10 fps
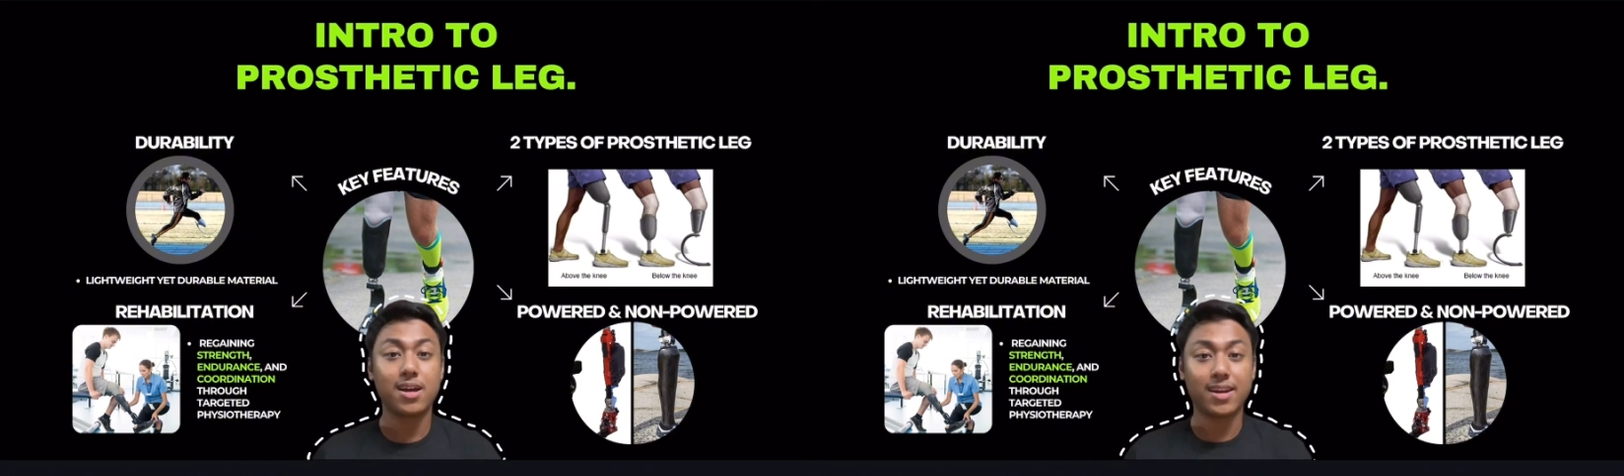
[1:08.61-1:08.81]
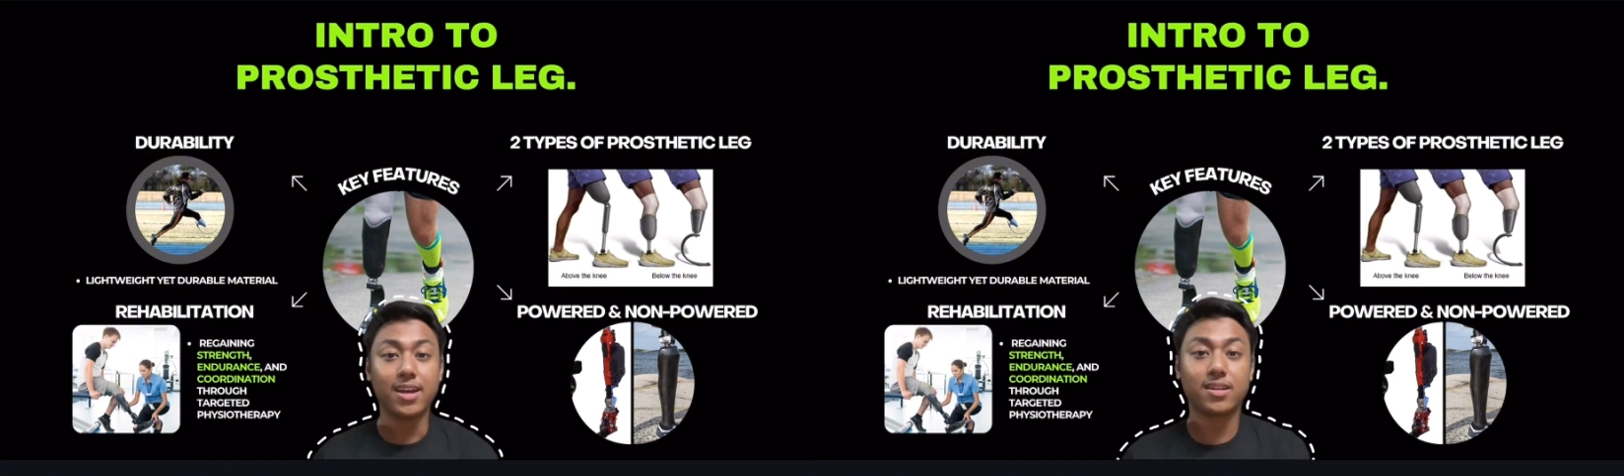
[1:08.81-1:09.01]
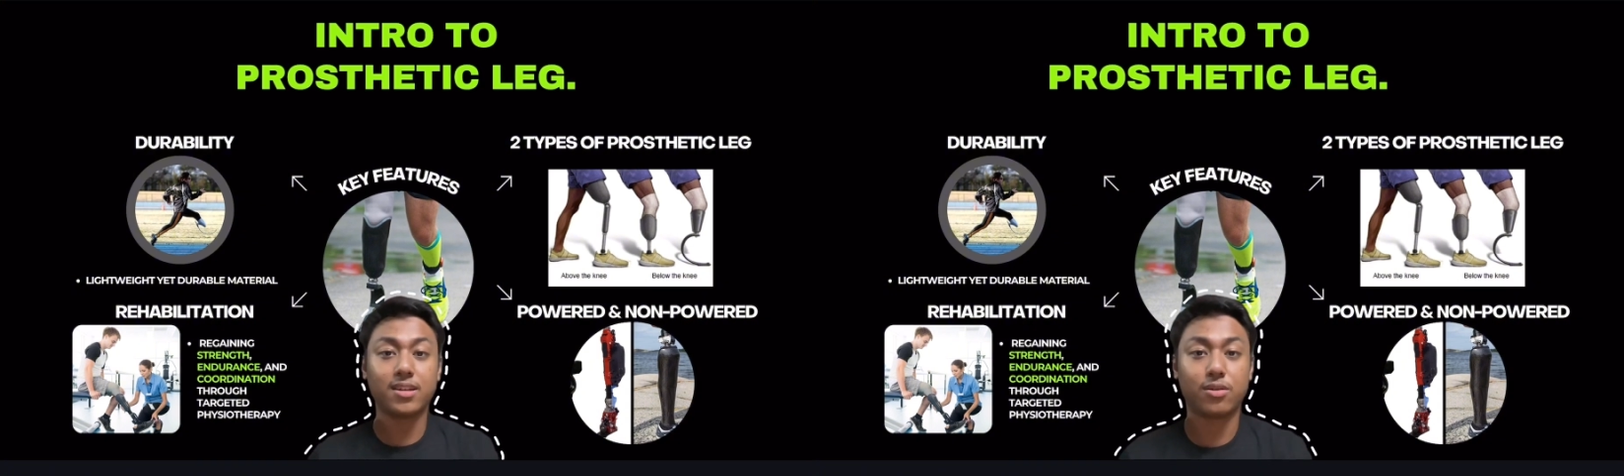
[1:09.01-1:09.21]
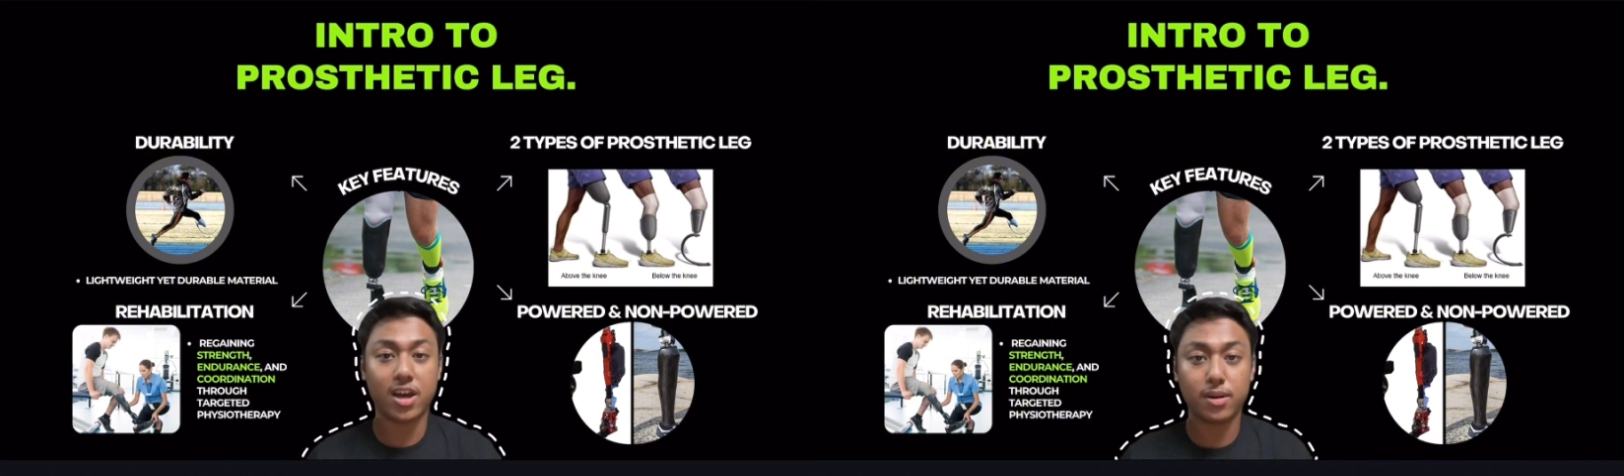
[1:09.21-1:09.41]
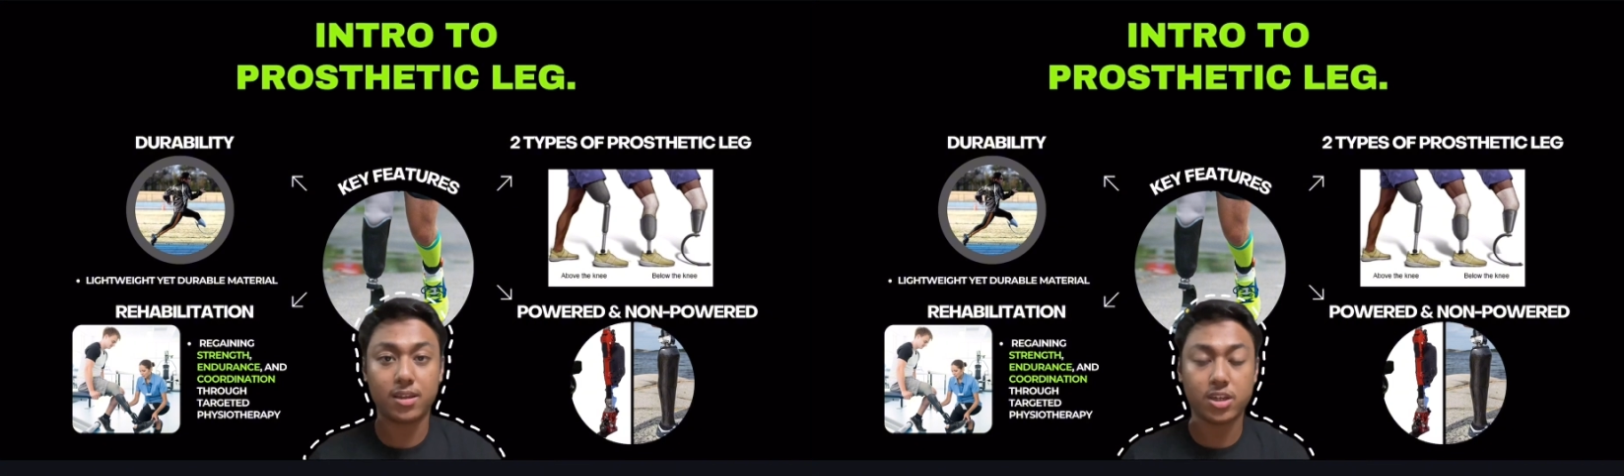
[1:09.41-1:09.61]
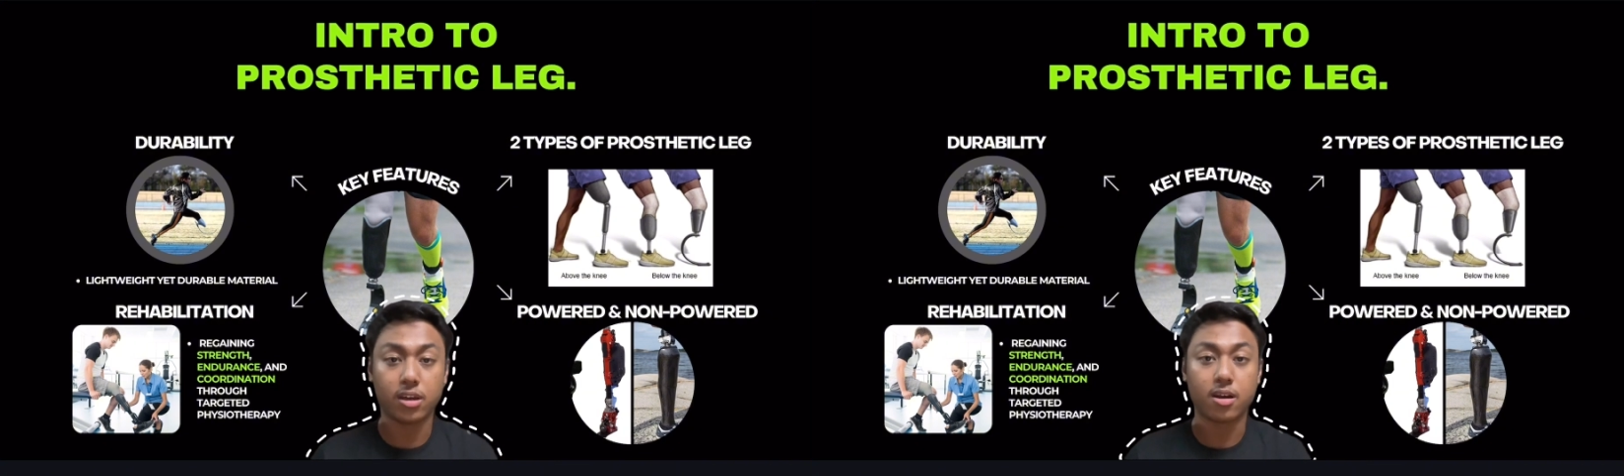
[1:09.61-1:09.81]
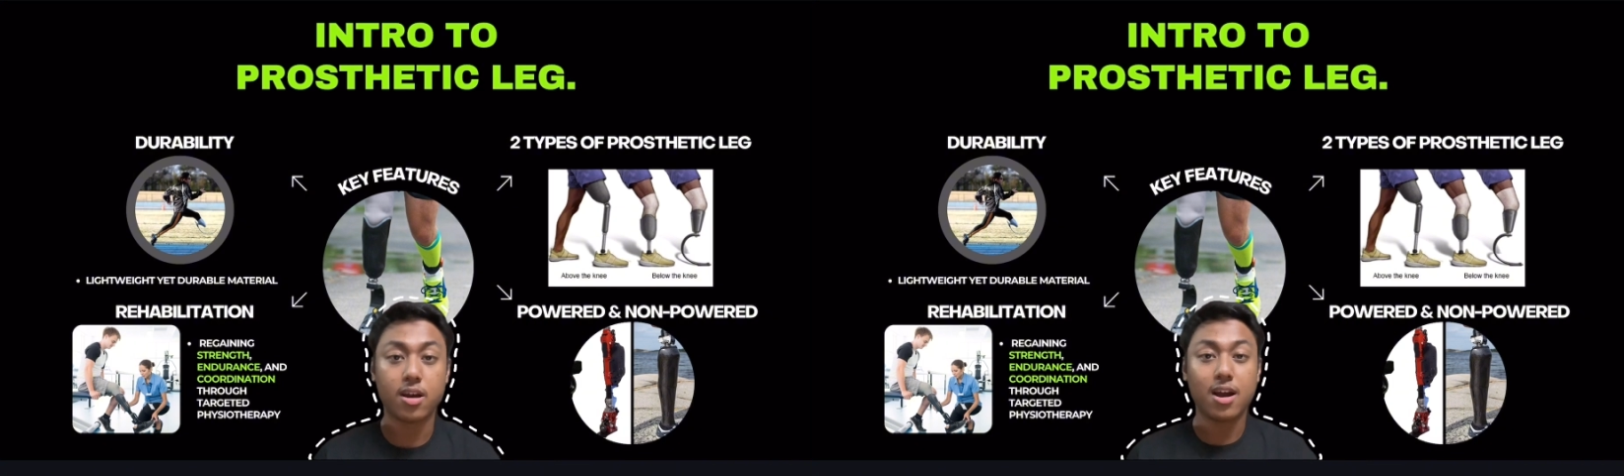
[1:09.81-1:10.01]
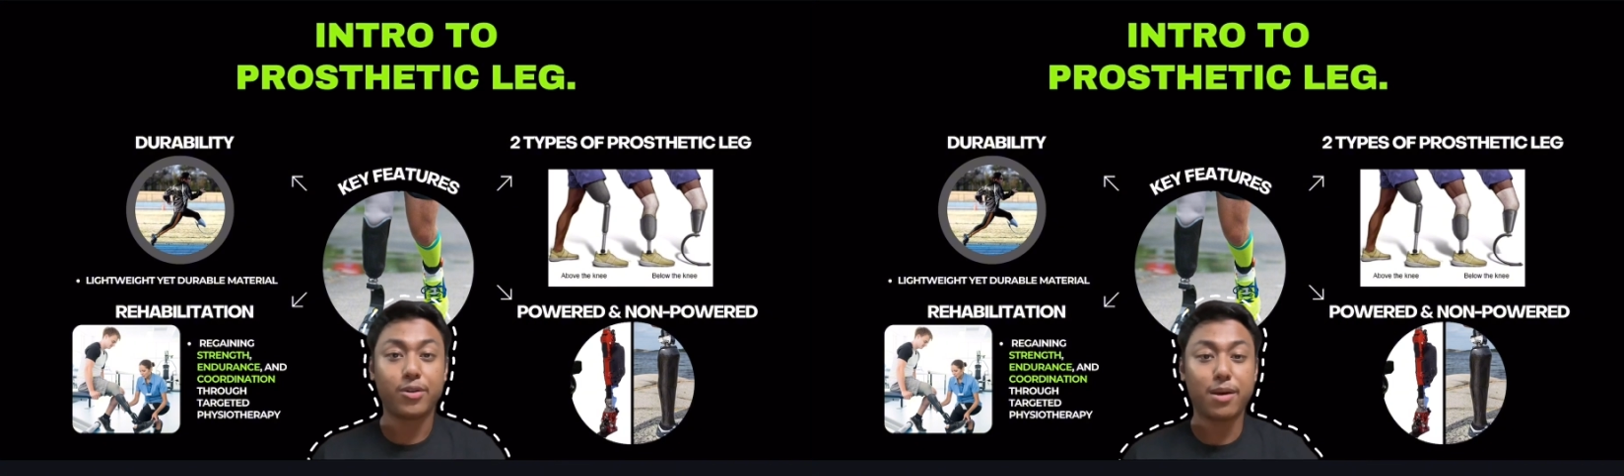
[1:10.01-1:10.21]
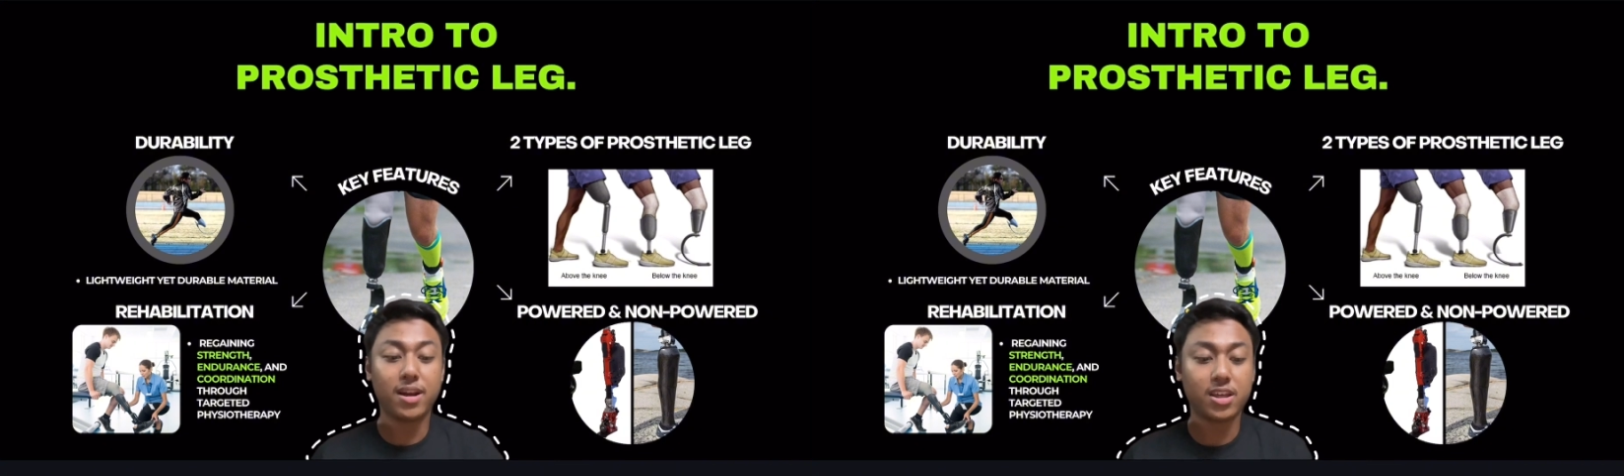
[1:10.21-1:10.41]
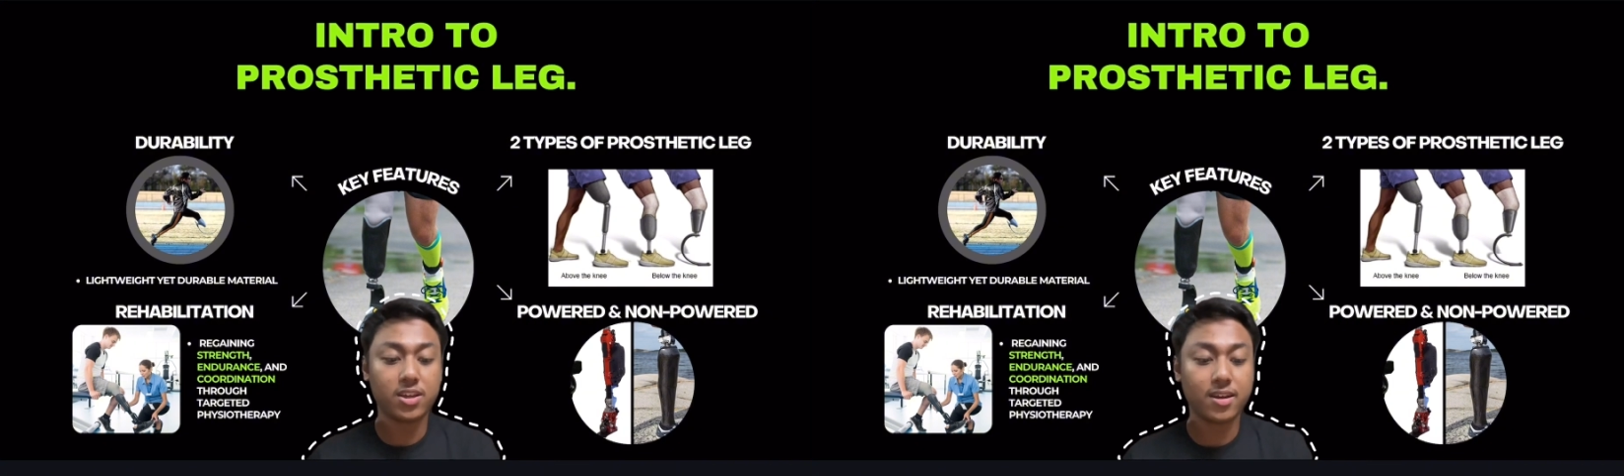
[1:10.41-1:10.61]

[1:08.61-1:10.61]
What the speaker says: Next is rehabilitation. Rehabilitation